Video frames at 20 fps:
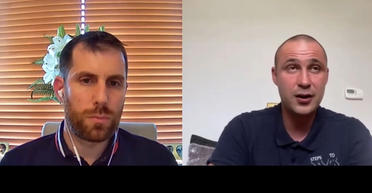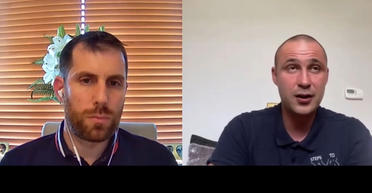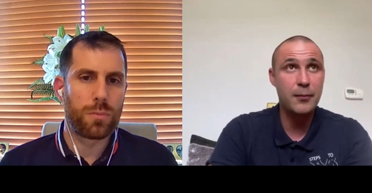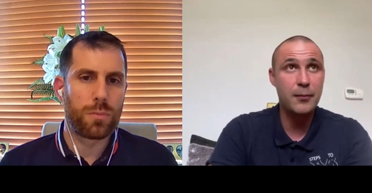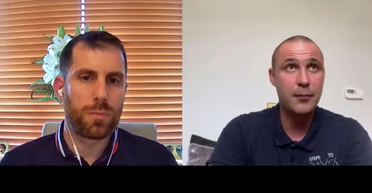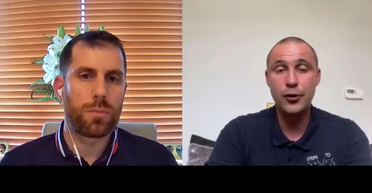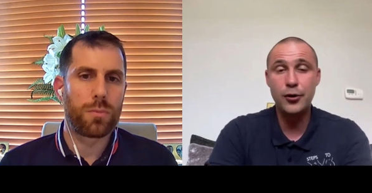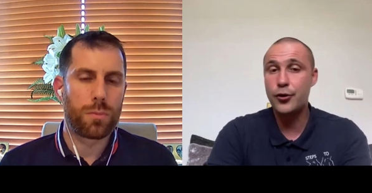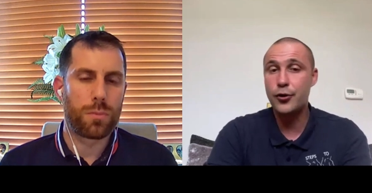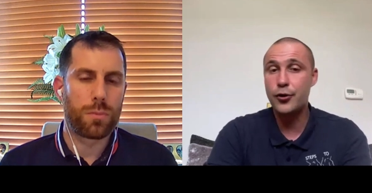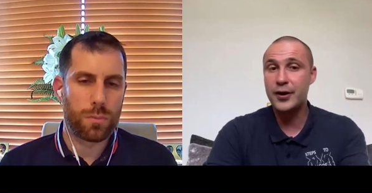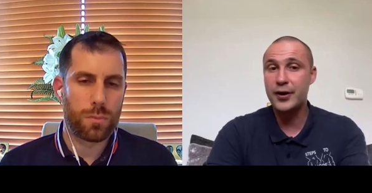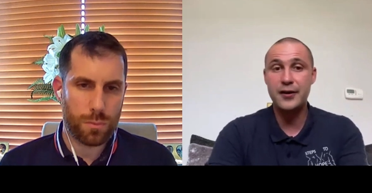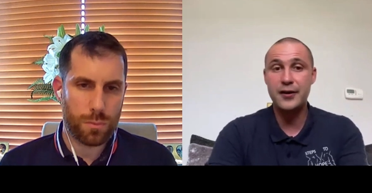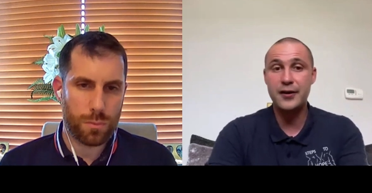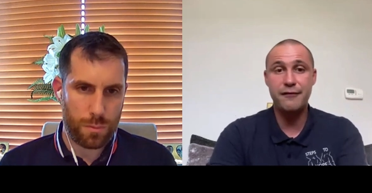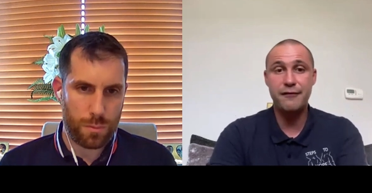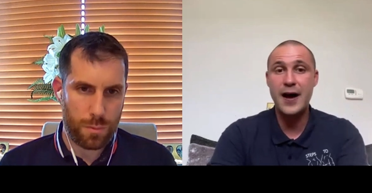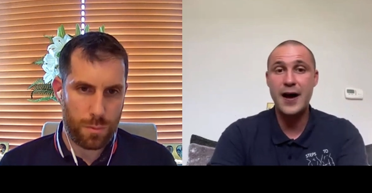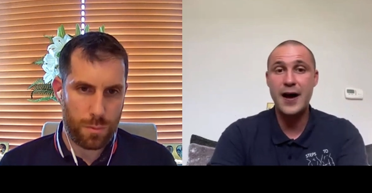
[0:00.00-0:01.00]
Speaker 1: come along
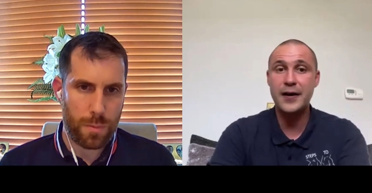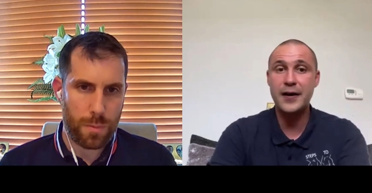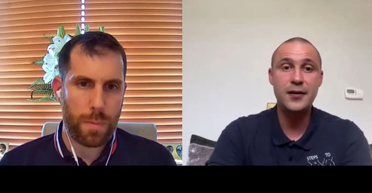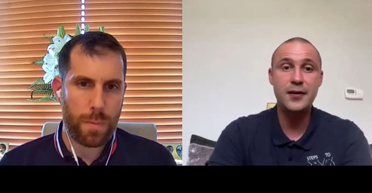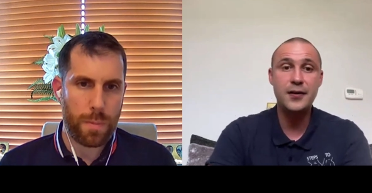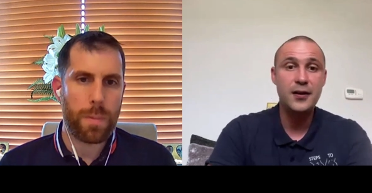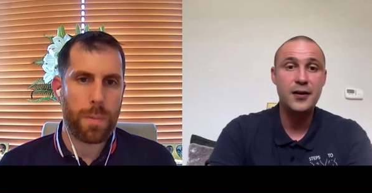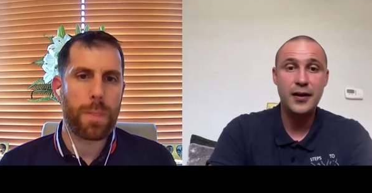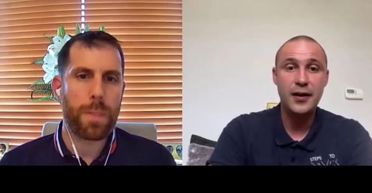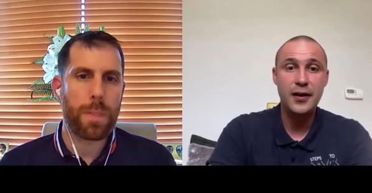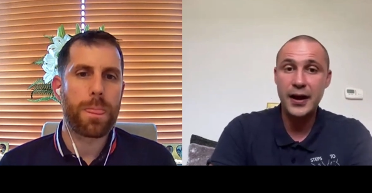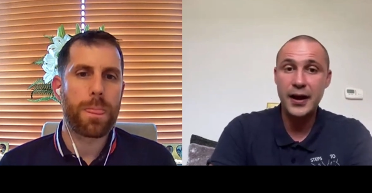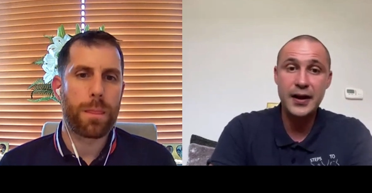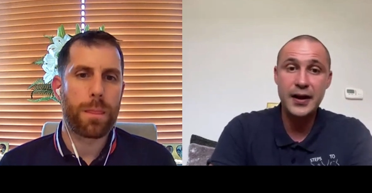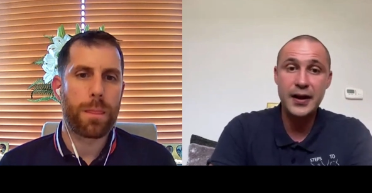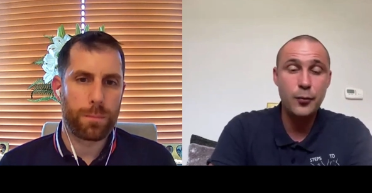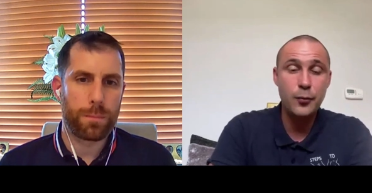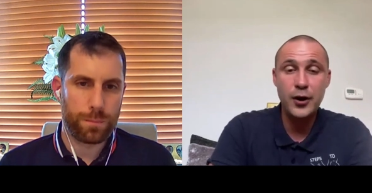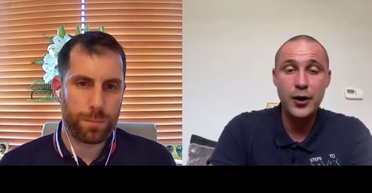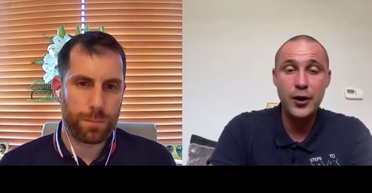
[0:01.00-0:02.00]
to the van,
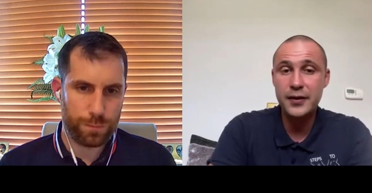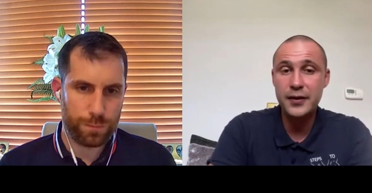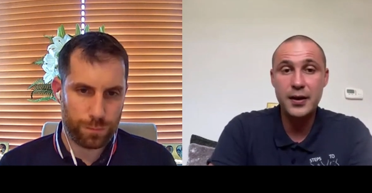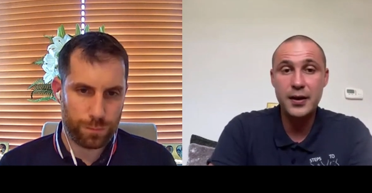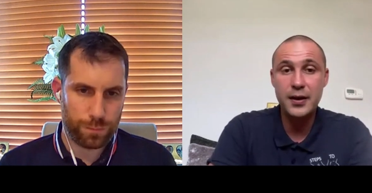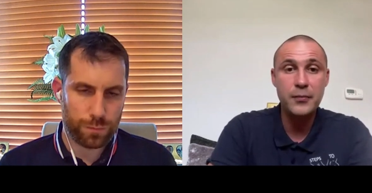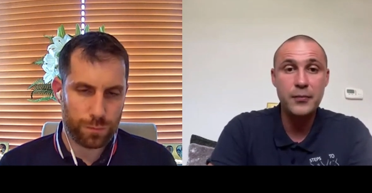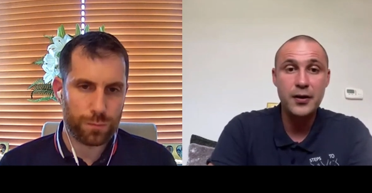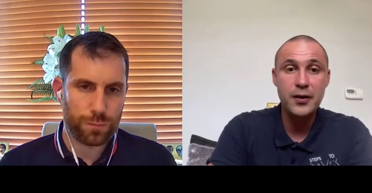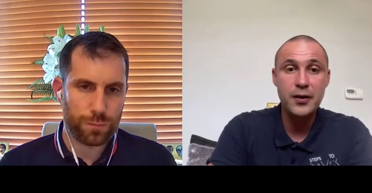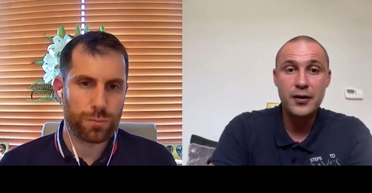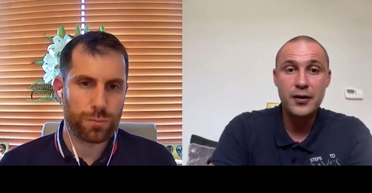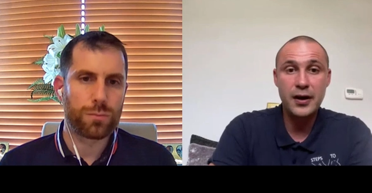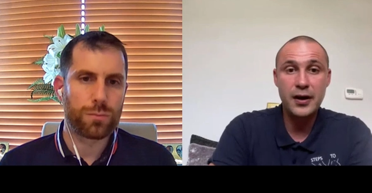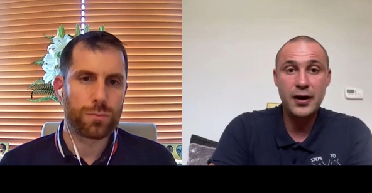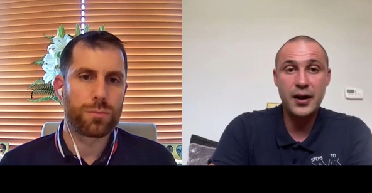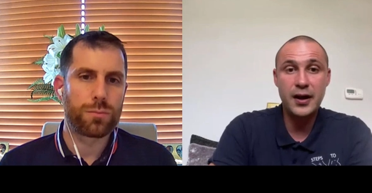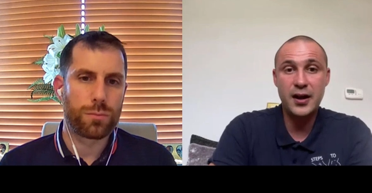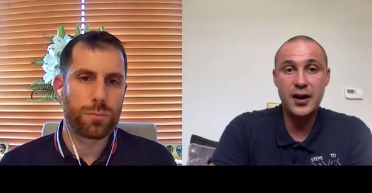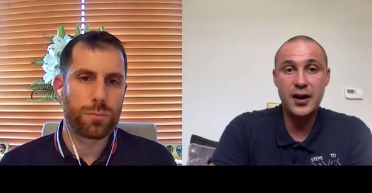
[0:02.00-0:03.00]
any one of them.
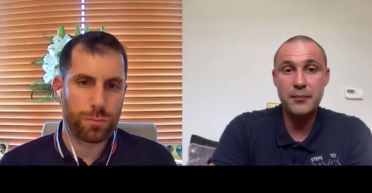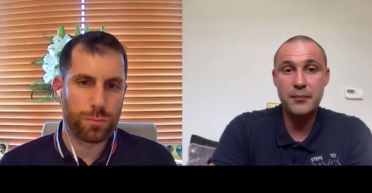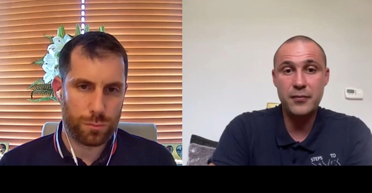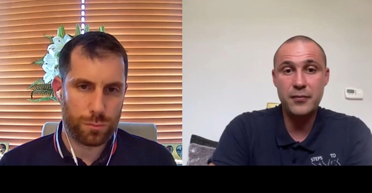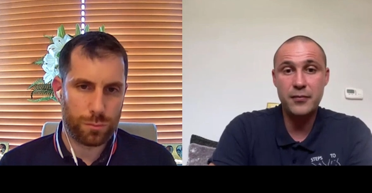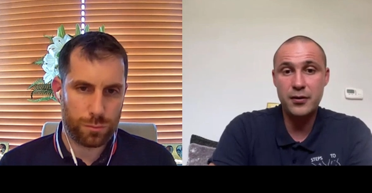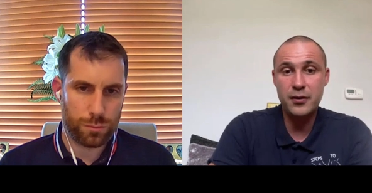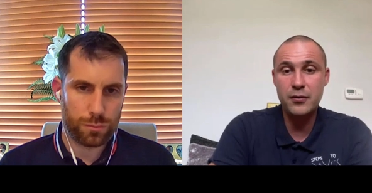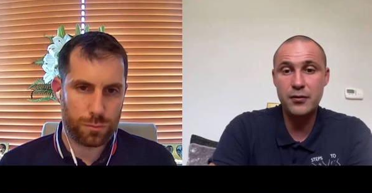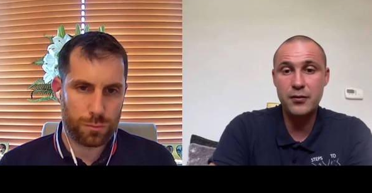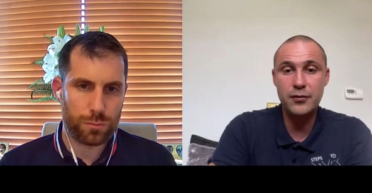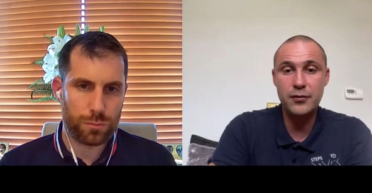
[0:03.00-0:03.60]
Um,